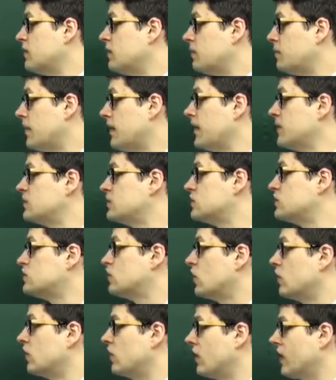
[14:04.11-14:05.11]
In the passage
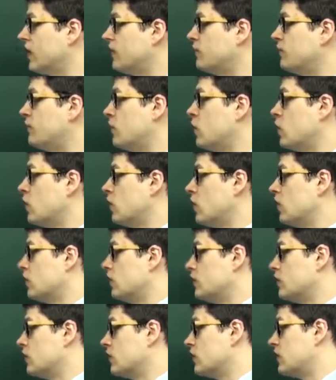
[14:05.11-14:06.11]
on line
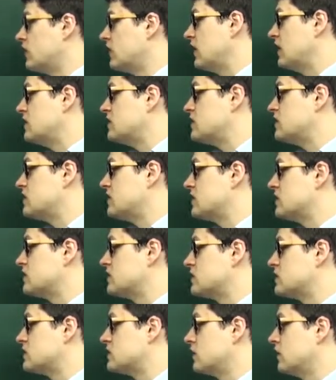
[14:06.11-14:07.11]
four, the sentence in,